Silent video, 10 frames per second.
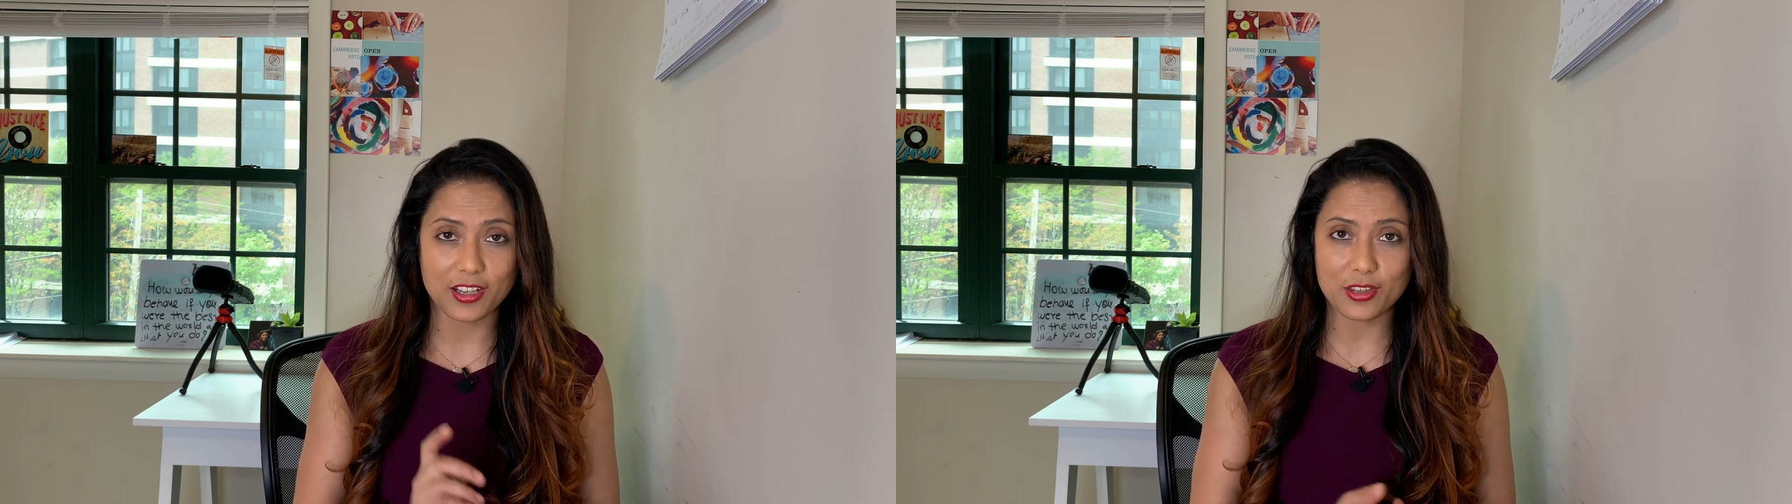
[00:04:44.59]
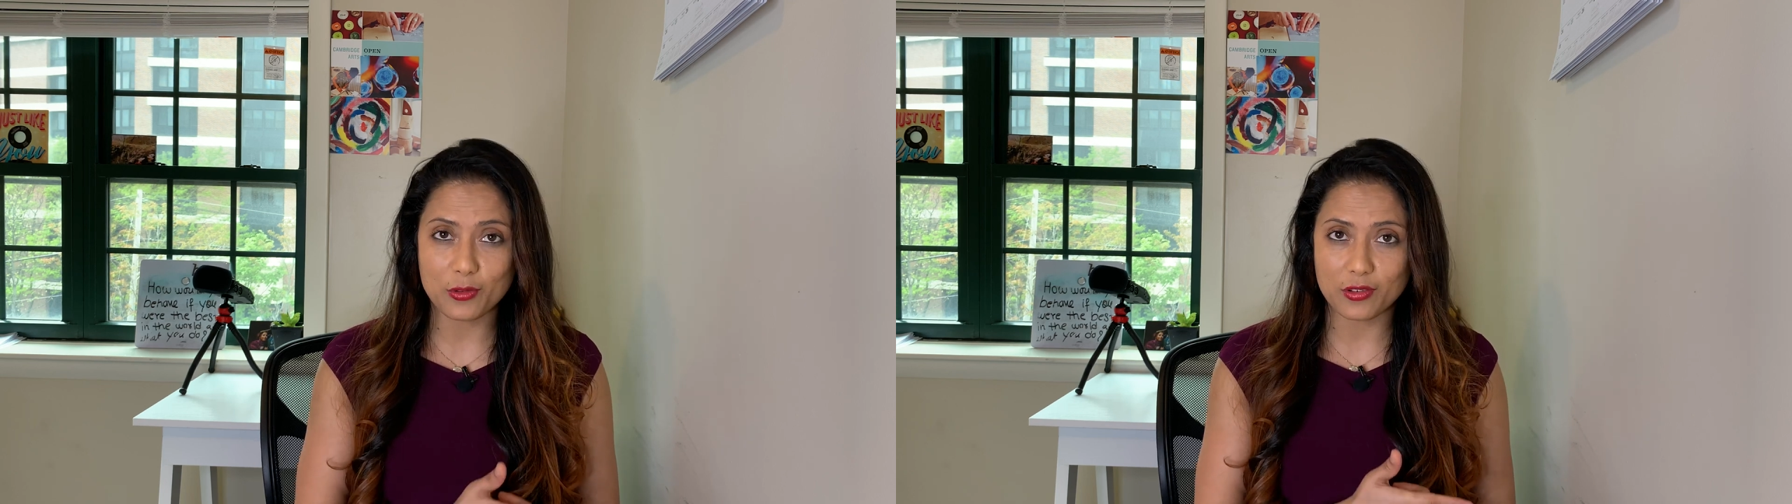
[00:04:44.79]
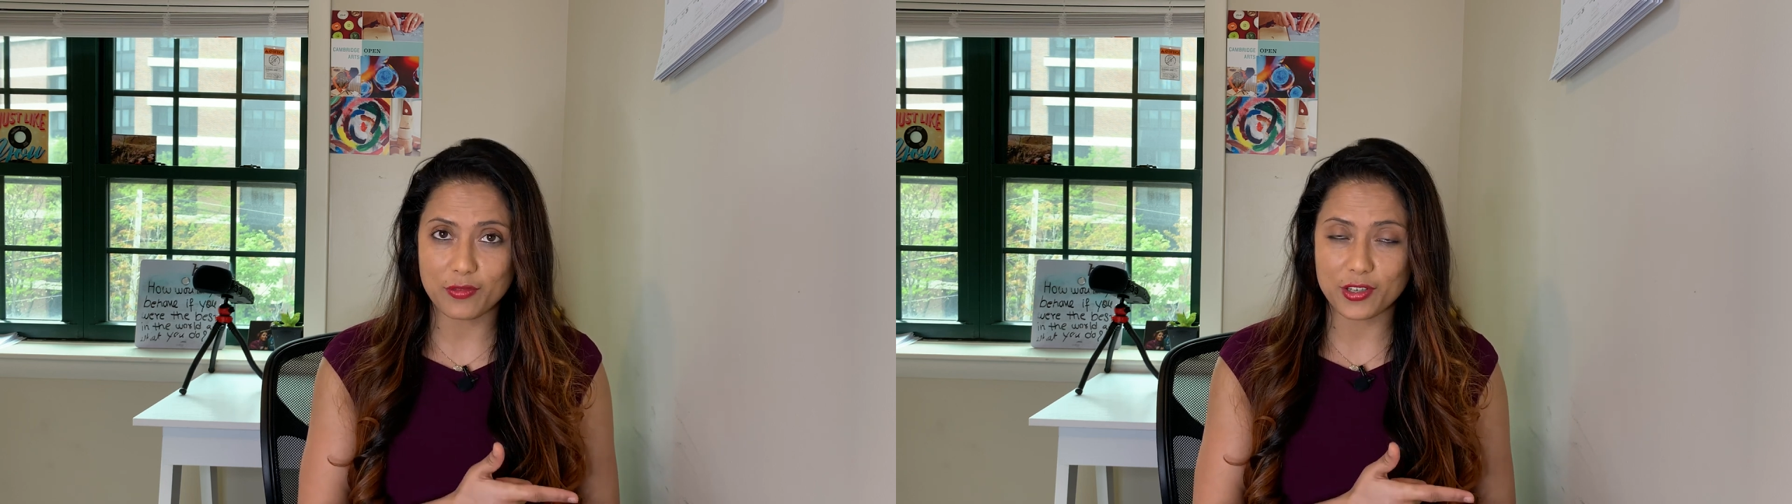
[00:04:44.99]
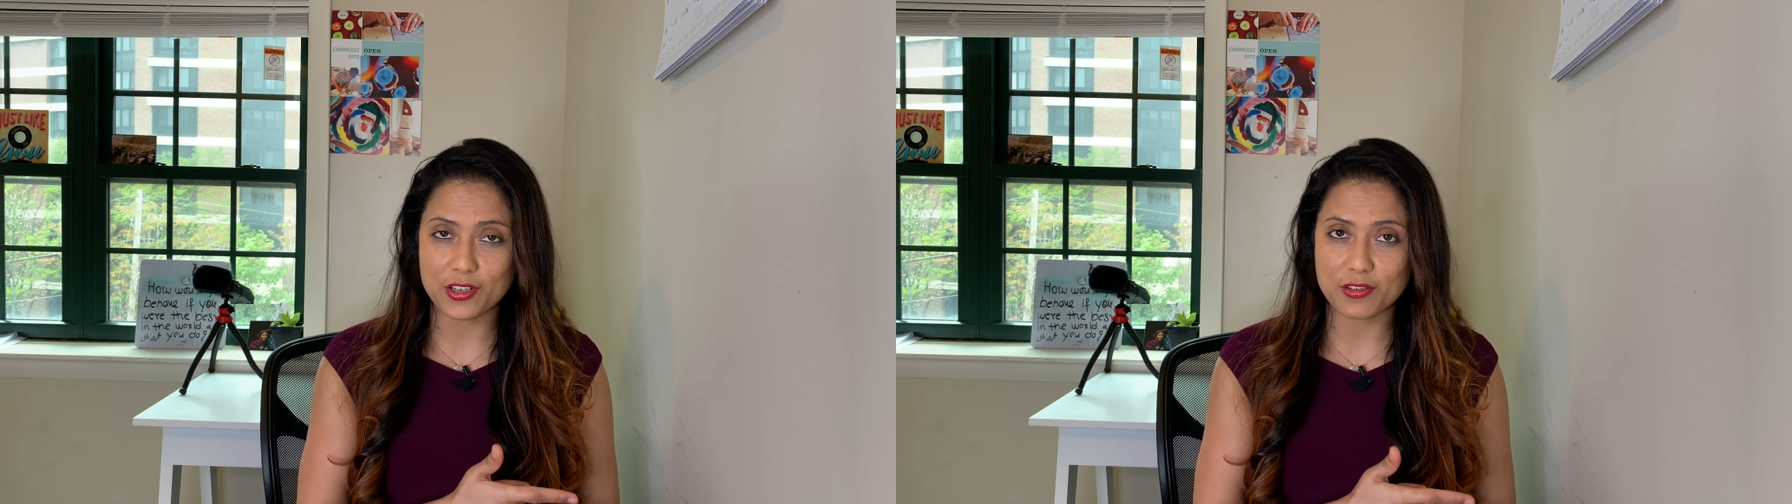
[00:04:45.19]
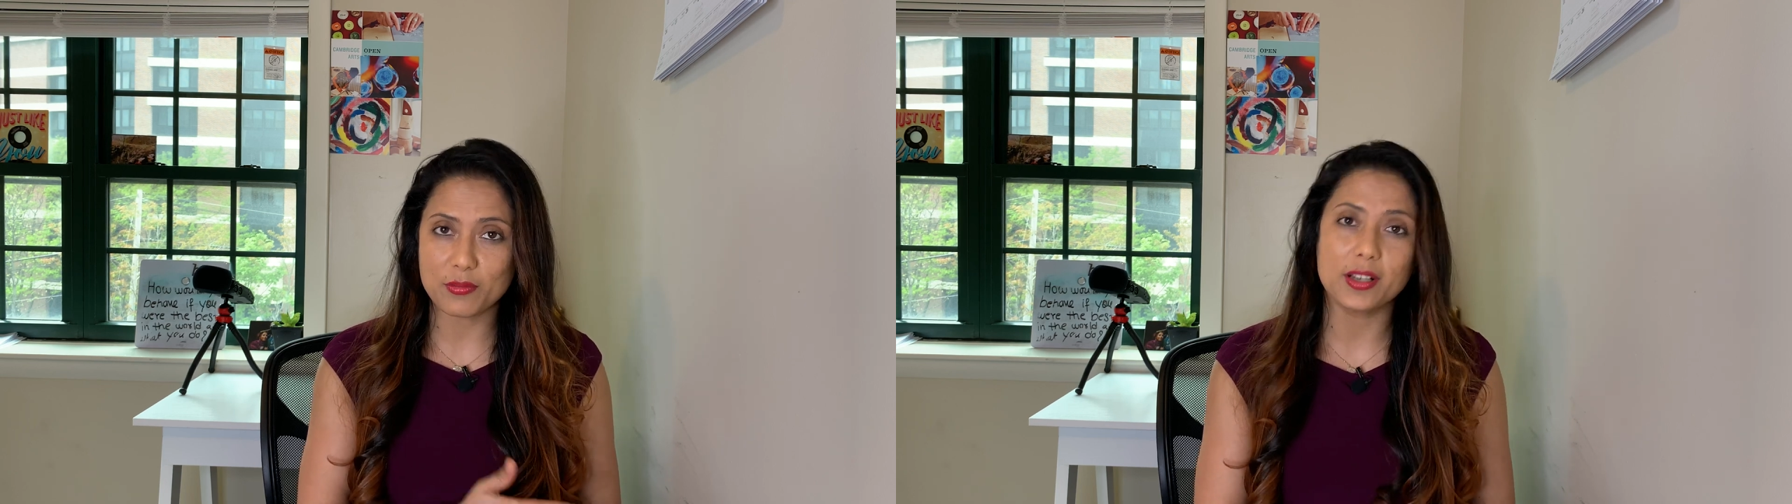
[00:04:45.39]
hit the
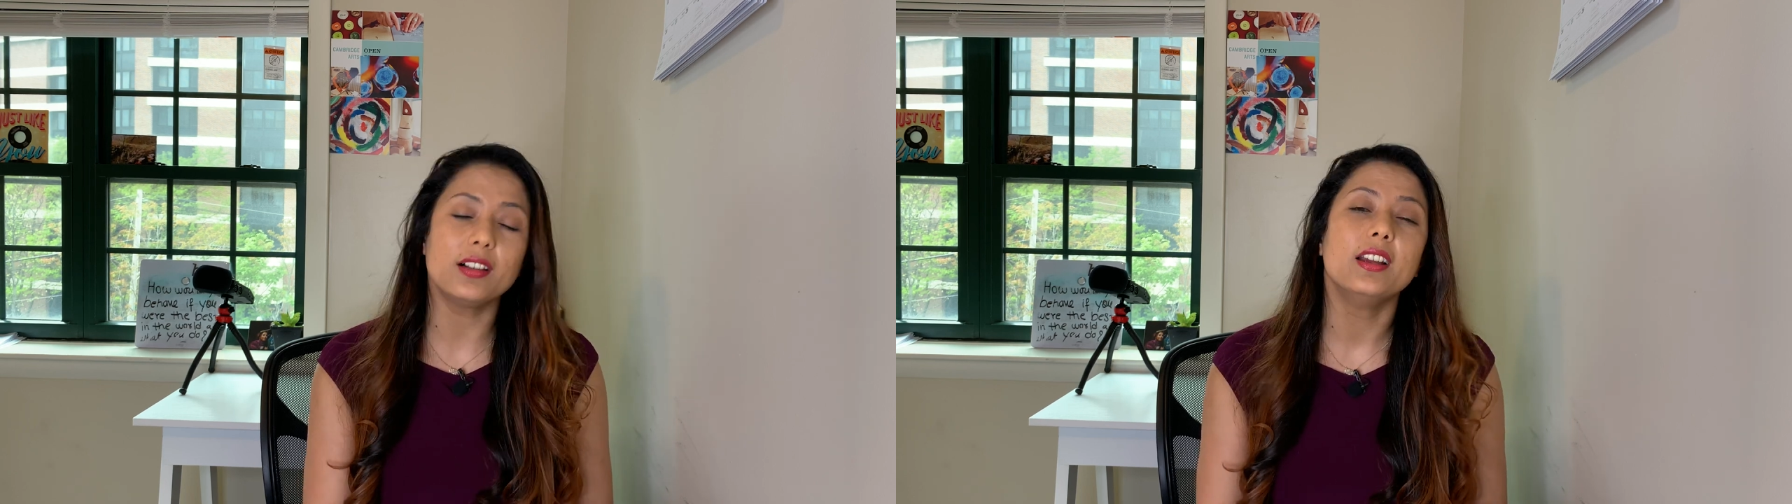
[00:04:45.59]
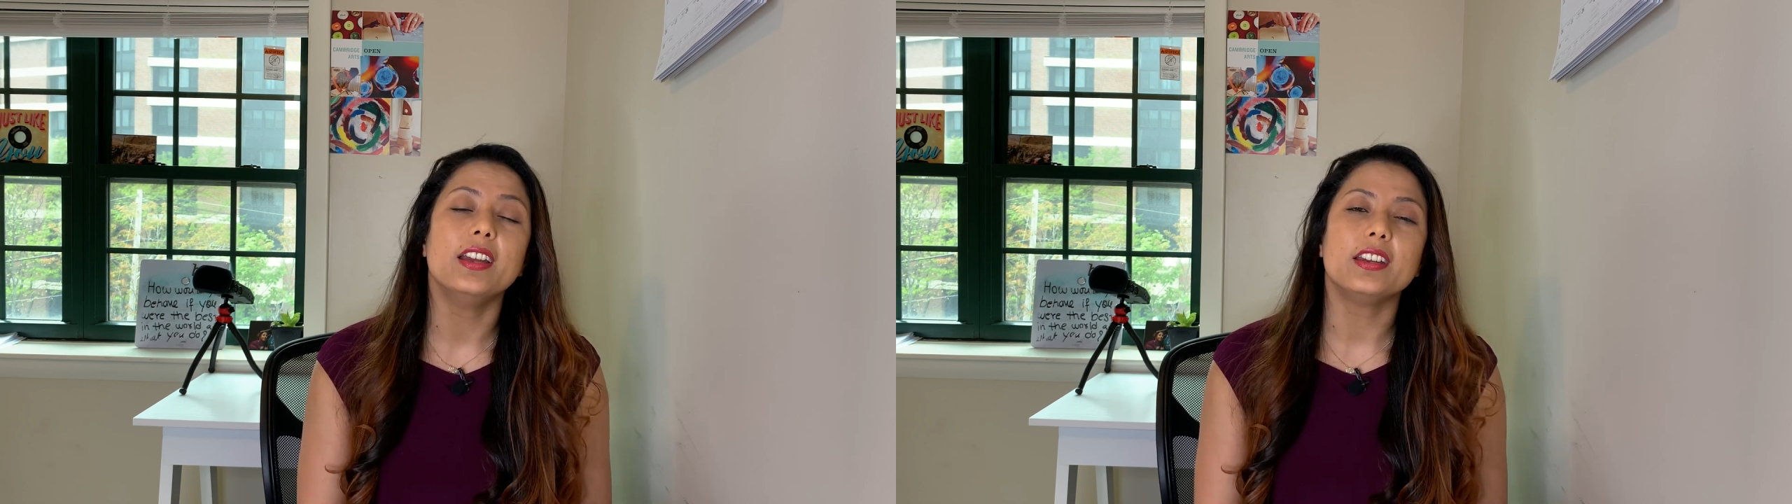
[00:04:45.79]
notification bell.